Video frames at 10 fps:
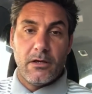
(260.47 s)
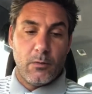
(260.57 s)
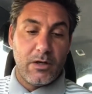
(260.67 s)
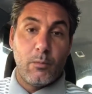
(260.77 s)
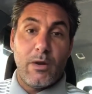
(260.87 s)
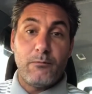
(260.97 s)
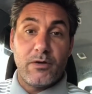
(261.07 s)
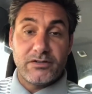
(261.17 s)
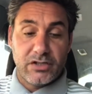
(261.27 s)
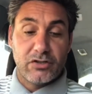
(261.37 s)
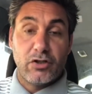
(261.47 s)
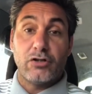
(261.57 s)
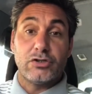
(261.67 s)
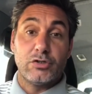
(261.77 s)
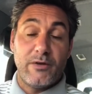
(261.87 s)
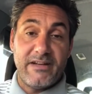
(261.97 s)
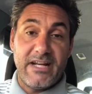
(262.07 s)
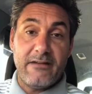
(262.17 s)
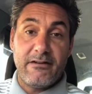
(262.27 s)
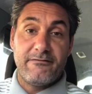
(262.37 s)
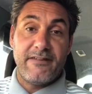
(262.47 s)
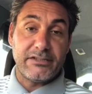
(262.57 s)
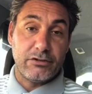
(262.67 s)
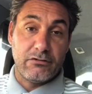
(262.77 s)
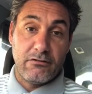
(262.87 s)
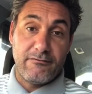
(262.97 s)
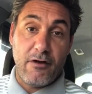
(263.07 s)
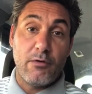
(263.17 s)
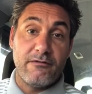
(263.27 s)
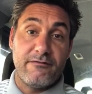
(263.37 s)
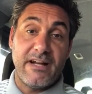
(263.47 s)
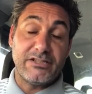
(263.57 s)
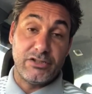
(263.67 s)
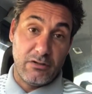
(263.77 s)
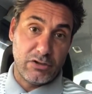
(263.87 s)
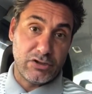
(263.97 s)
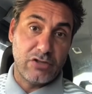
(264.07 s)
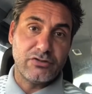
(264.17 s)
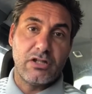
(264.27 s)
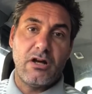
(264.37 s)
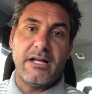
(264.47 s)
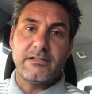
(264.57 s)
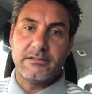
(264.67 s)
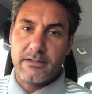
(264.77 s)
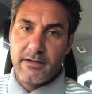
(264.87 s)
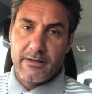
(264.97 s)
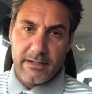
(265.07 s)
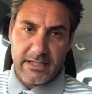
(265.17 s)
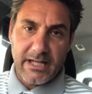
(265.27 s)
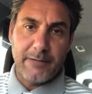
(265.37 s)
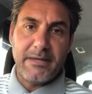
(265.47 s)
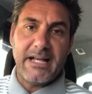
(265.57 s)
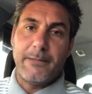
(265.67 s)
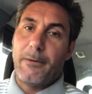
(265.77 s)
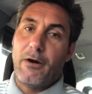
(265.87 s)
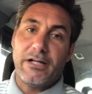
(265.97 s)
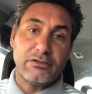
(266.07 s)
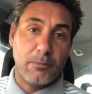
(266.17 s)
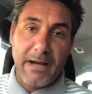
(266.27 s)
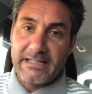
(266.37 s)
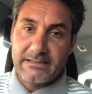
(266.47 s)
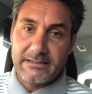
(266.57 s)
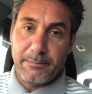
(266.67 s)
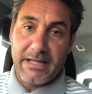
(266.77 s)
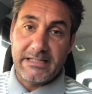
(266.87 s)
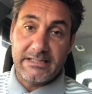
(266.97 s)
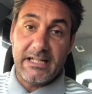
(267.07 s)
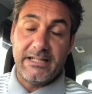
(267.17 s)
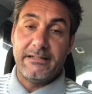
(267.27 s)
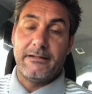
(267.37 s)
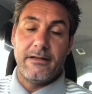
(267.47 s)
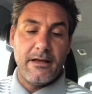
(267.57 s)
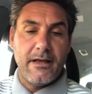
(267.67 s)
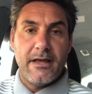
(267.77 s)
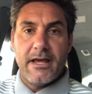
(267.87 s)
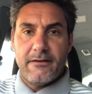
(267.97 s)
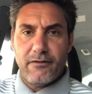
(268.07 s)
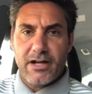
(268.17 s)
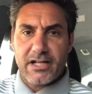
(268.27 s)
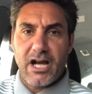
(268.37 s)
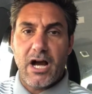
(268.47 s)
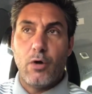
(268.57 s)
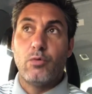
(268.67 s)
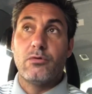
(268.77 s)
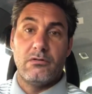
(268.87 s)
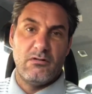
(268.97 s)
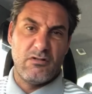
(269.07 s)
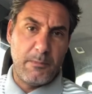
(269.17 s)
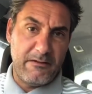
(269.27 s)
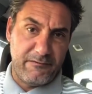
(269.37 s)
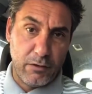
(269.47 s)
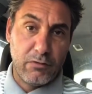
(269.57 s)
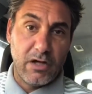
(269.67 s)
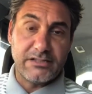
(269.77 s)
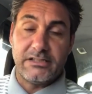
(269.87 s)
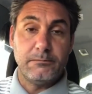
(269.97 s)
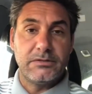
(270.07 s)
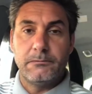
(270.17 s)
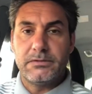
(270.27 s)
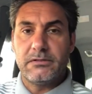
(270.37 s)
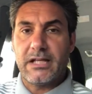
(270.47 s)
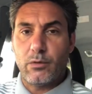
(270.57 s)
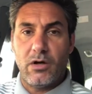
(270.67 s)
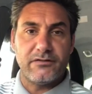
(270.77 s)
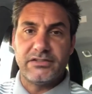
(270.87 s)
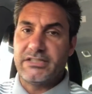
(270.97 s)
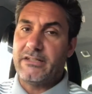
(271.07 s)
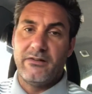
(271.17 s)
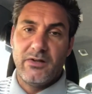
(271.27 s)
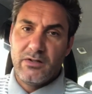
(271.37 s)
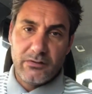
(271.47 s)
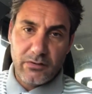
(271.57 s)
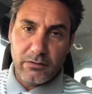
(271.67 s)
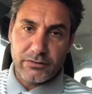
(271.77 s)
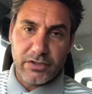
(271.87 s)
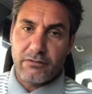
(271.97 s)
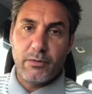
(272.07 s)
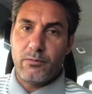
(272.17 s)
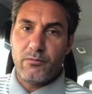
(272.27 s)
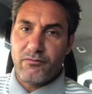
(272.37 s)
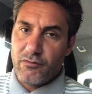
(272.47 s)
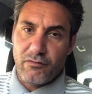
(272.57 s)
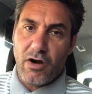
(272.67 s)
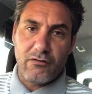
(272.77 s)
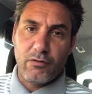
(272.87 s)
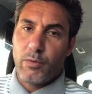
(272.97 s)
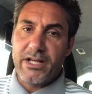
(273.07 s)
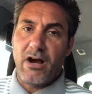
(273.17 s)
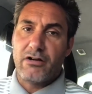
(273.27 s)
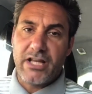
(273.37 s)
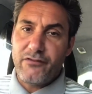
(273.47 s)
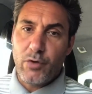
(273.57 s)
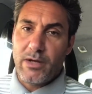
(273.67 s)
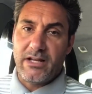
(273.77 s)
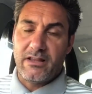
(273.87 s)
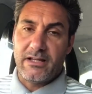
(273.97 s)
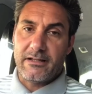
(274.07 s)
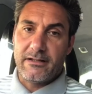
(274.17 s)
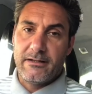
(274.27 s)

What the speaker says: when I went to the doctors with an ear infection or a throat infection, like tonsillitis, they gave me antibiotics or penicillin. If I had a cold or a bit of flu-like symptoms, they quite often said, "Not sorry, viral, we can't give you anything.